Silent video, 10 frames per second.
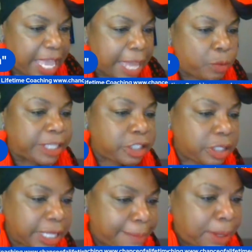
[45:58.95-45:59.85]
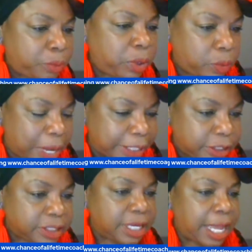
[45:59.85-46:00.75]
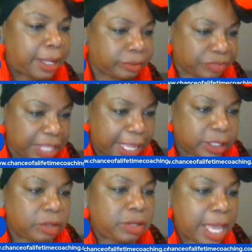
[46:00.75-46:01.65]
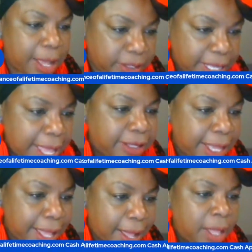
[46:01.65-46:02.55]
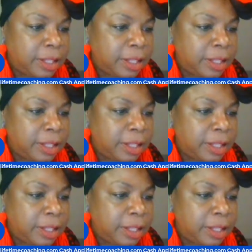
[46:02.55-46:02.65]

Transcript: he hadn't watched it yet, but we'll watch it tonight. Thank you. Yeah, yeah, yeah.